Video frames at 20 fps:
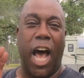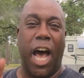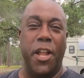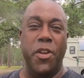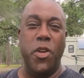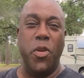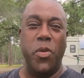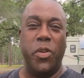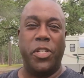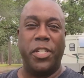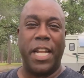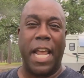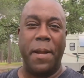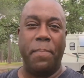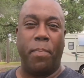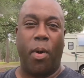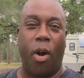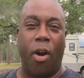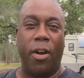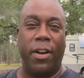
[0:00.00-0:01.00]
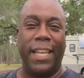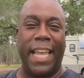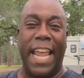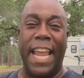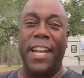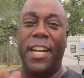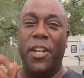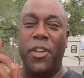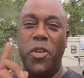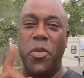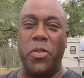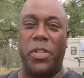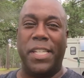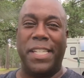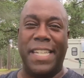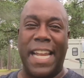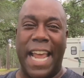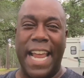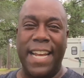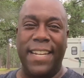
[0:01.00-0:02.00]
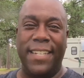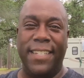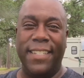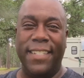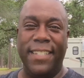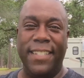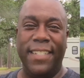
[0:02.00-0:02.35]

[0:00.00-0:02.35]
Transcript: a new state park in a new state.